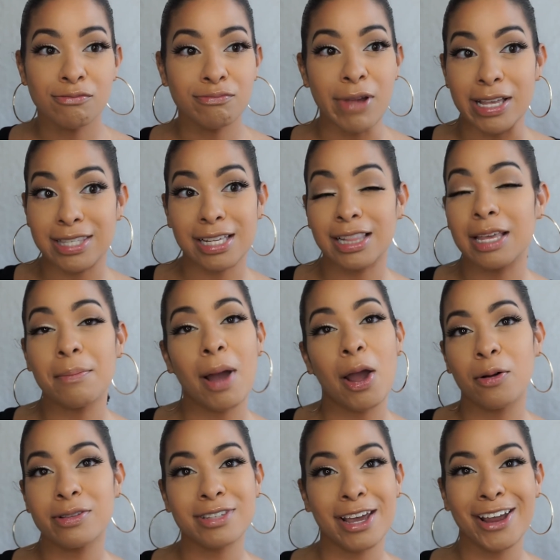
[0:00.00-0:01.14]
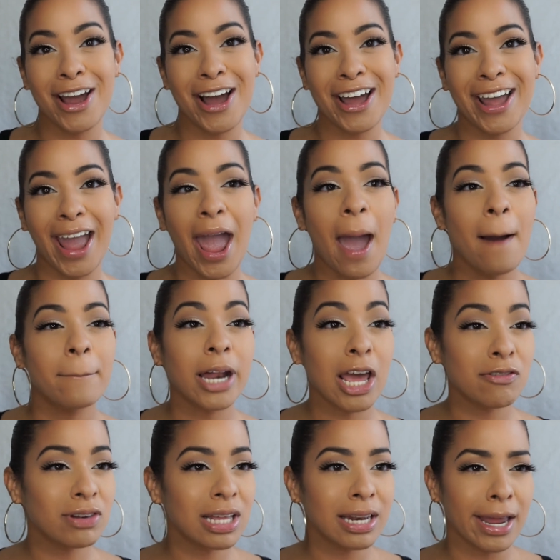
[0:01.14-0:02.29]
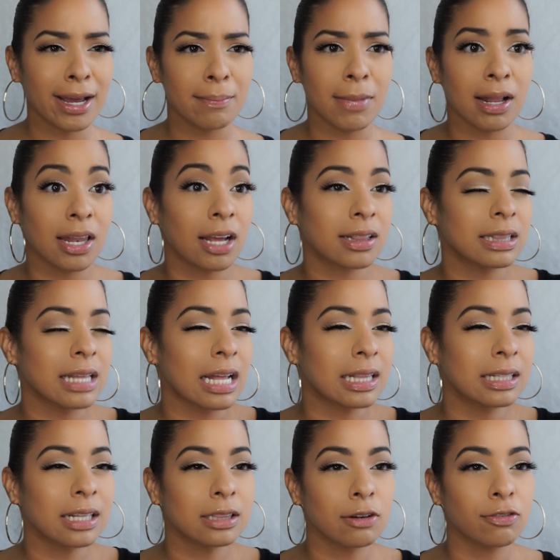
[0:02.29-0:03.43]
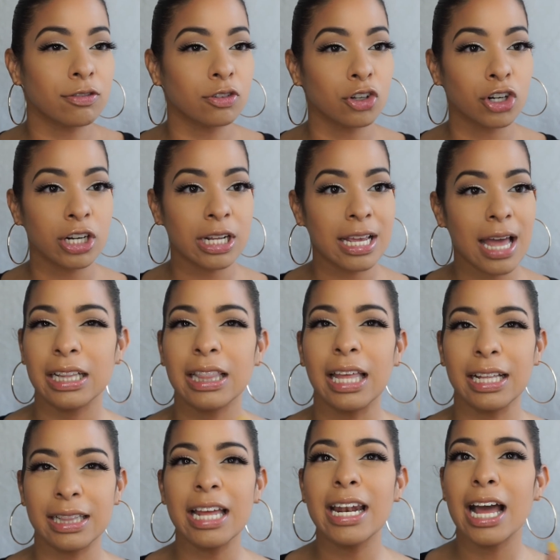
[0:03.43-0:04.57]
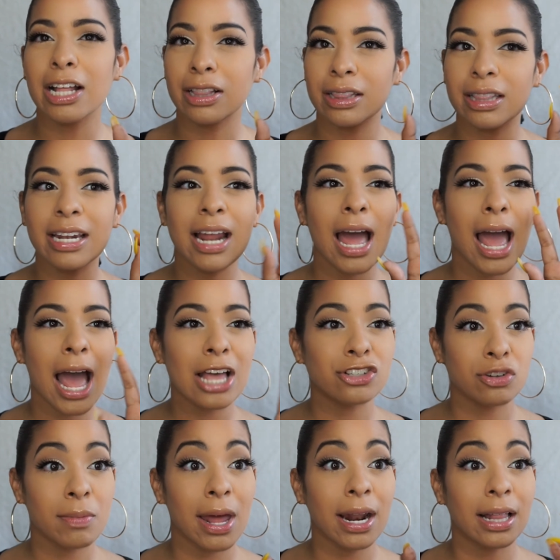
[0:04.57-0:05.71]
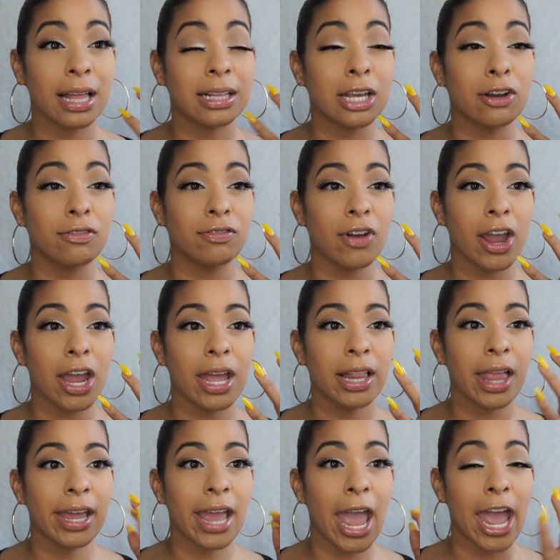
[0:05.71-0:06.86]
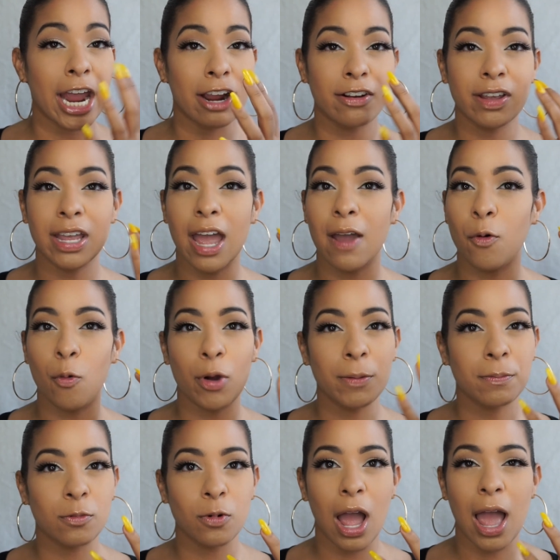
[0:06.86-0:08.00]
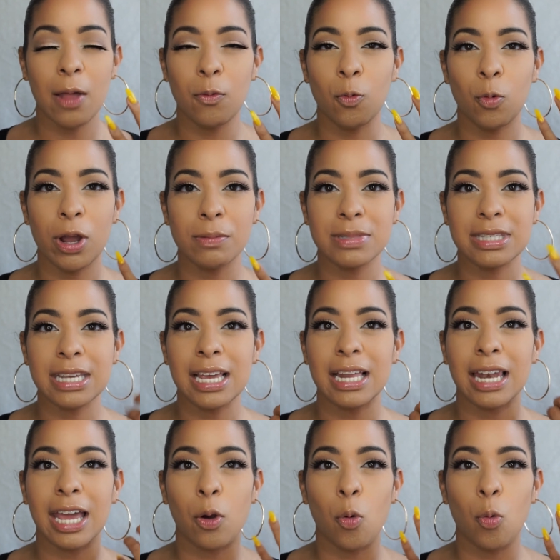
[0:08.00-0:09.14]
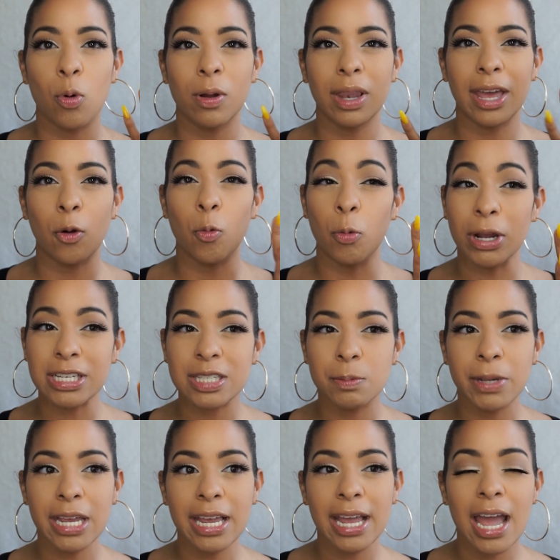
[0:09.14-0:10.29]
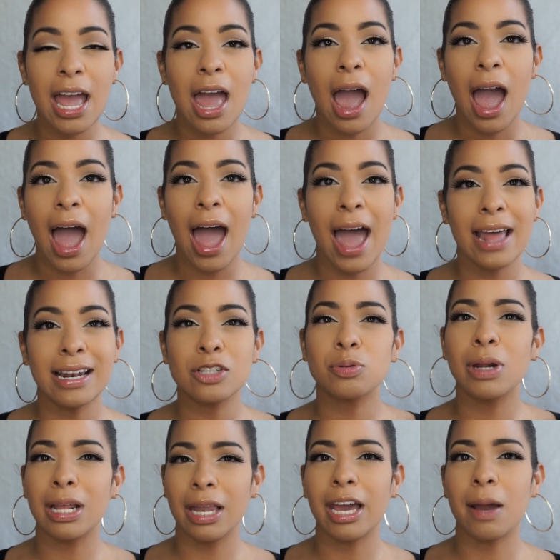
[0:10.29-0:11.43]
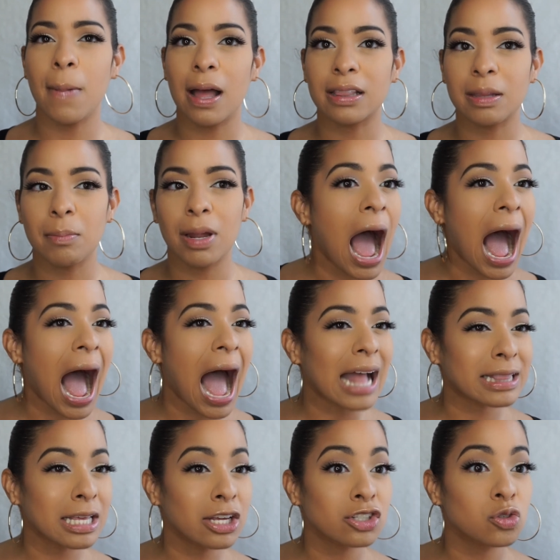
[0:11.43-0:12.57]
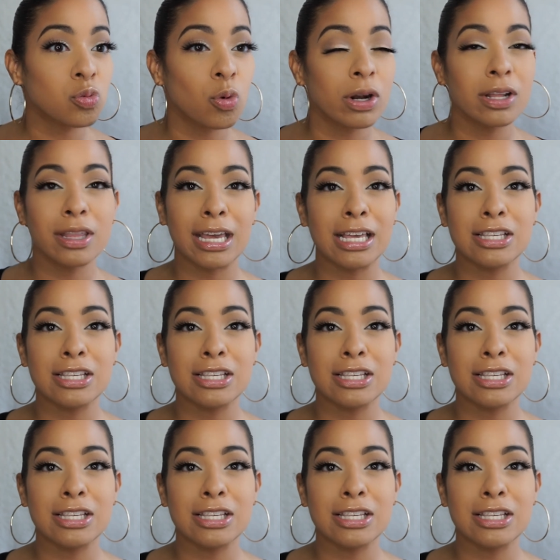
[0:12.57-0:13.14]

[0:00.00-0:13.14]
basically my whole entire eye. But I really like them. I like that. I think that they're flirty. Like, they're not as dramatic. Like, they're very like airy and whimsy and like wispy, and that's what I like about them. I think it's one of the